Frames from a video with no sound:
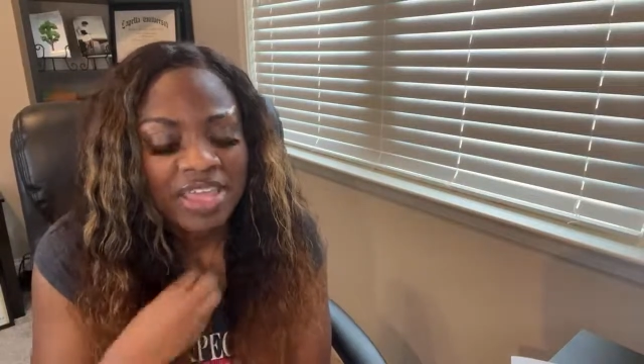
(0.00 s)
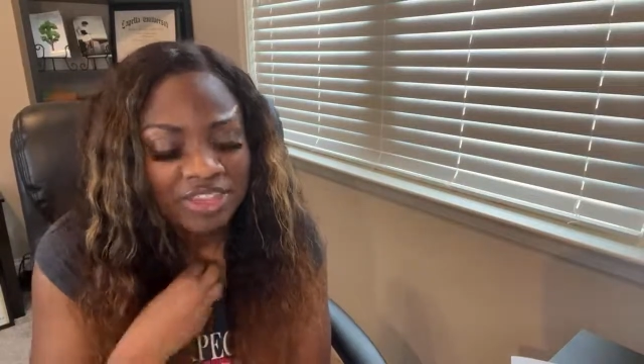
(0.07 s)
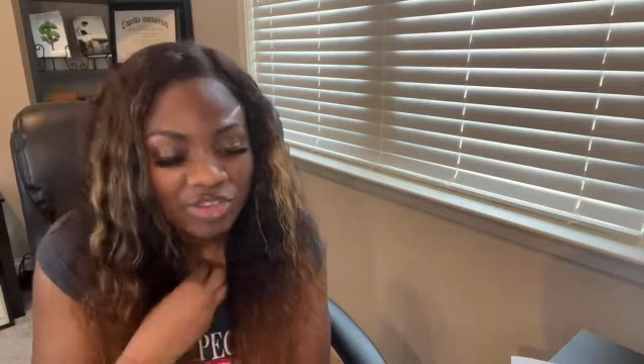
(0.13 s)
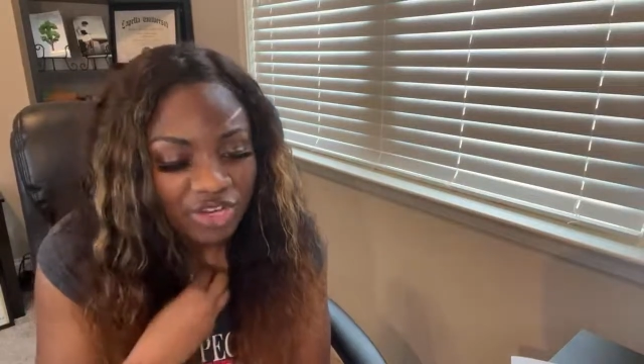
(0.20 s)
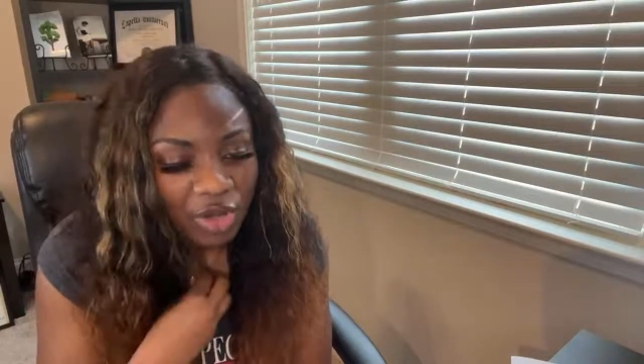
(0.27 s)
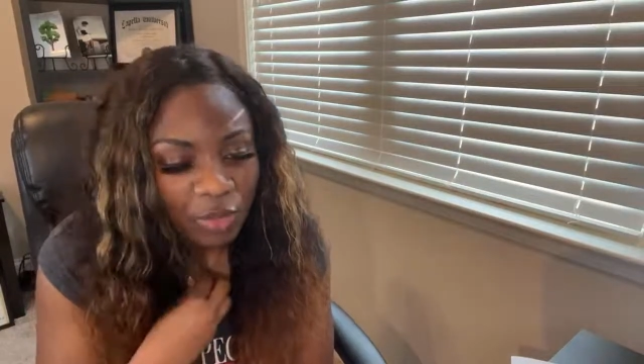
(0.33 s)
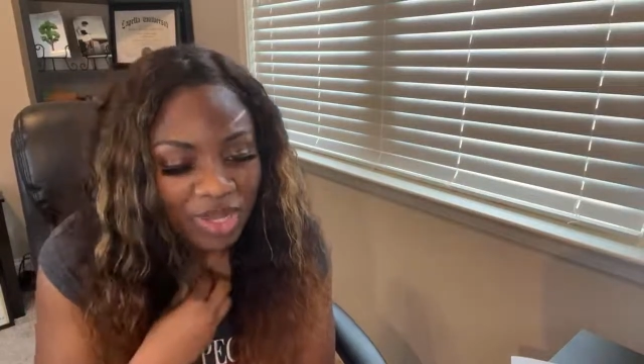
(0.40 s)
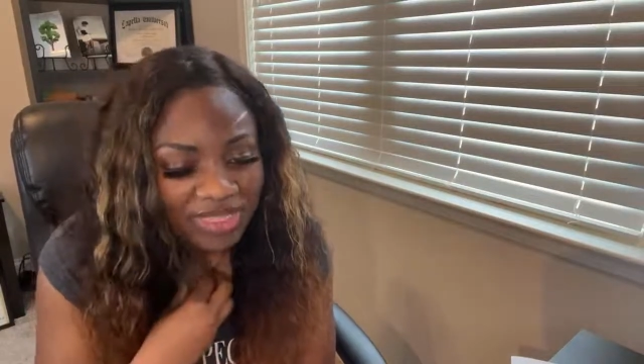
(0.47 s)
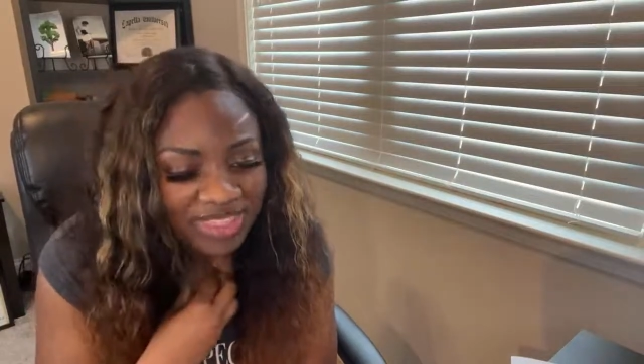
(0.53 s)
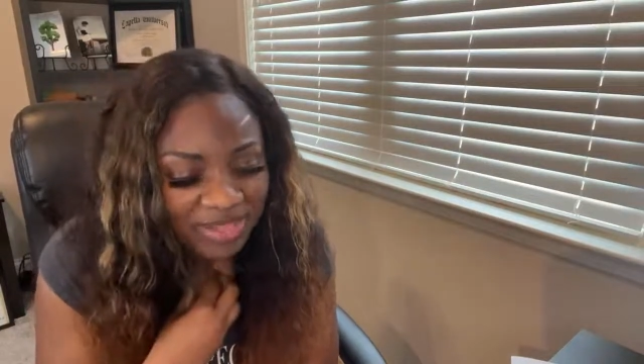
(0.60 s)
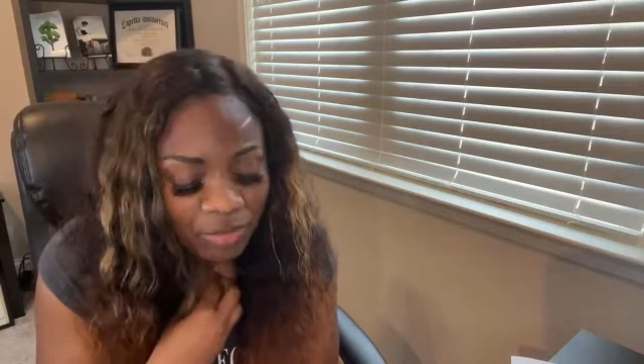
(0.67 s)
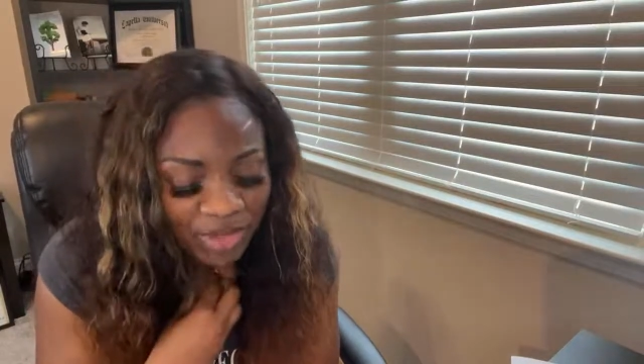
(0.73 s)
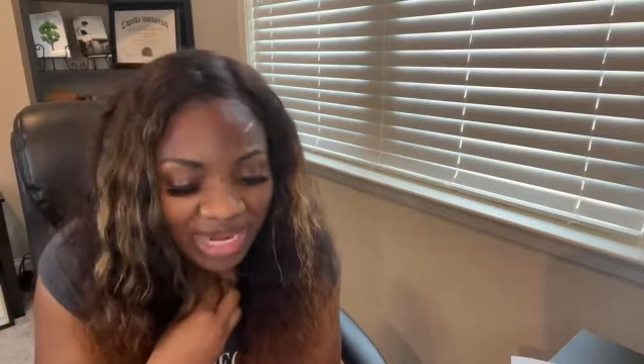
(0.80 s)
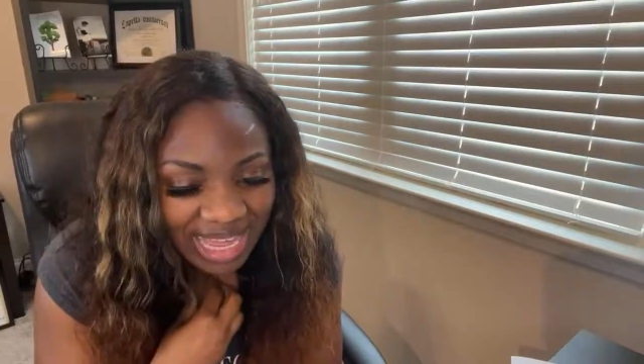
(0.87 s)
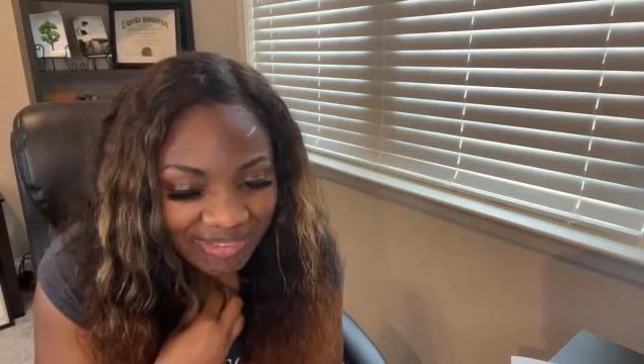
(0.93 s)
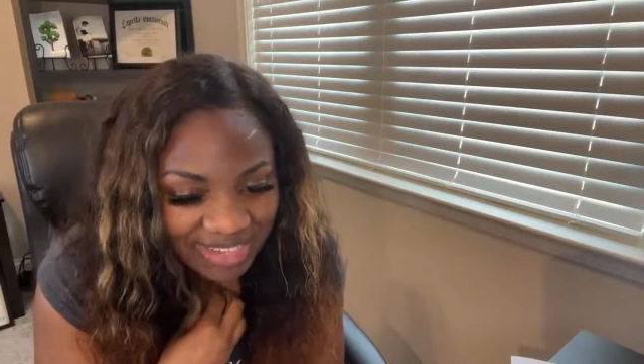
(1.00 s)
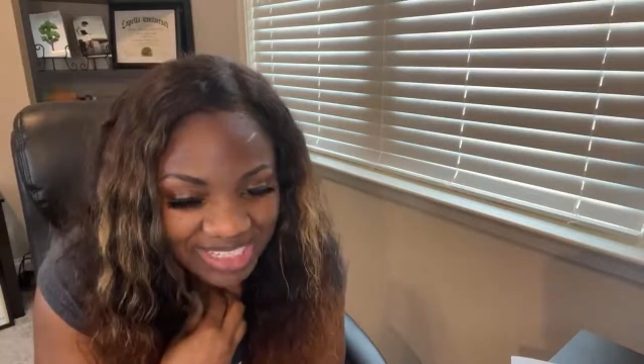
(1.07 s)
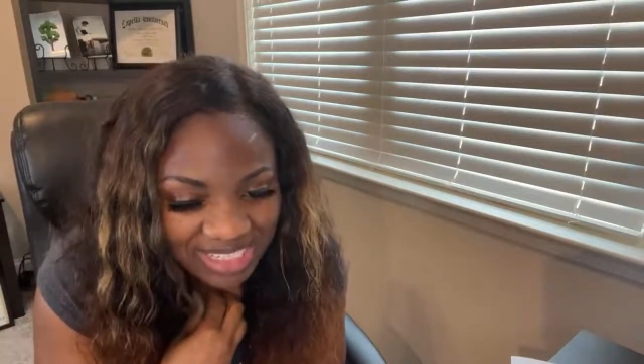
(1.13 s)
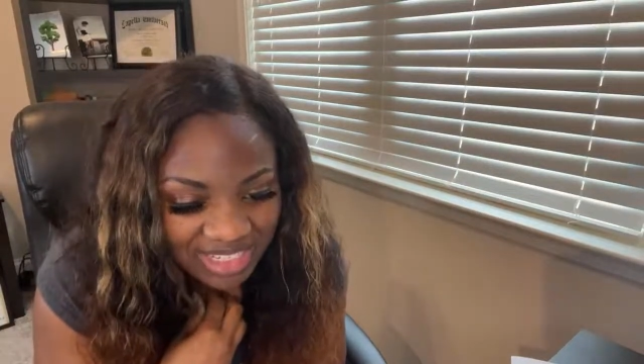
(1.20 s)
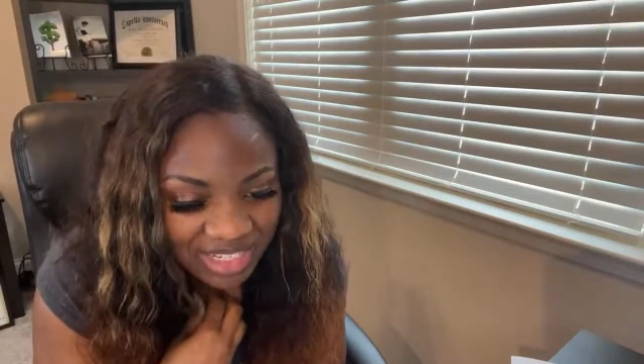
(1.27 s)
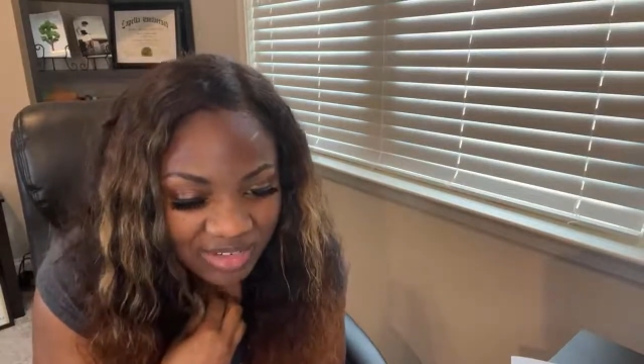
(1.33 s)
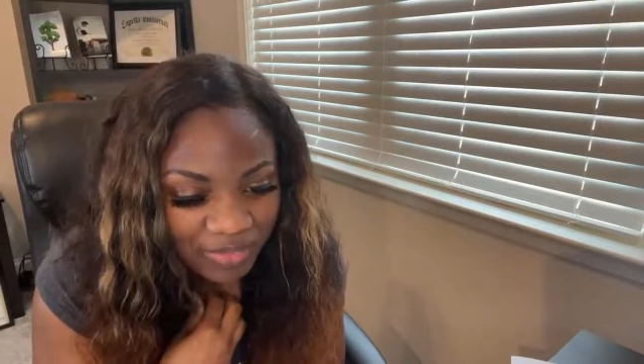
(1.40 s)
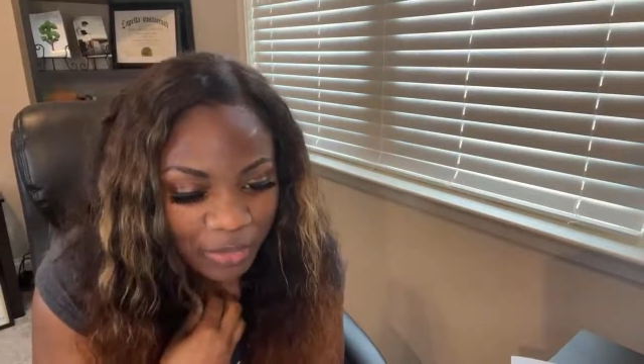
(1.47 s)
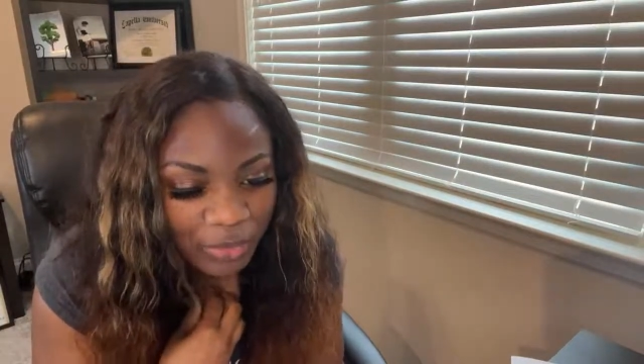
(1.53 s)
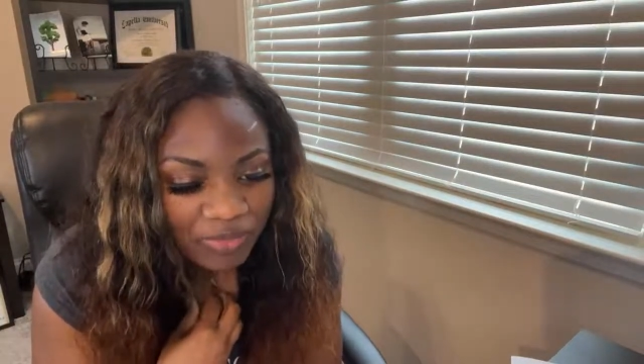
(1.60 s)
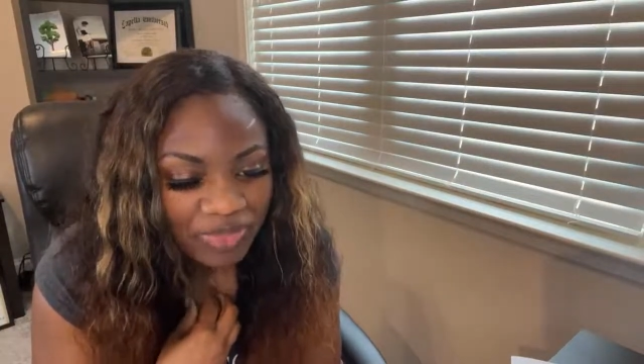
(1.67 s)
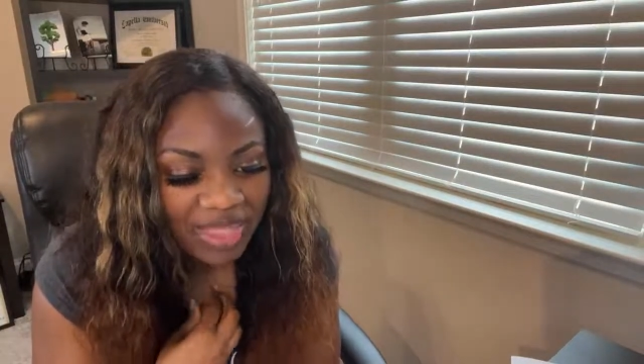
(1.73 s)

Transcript: You know what I've discovered?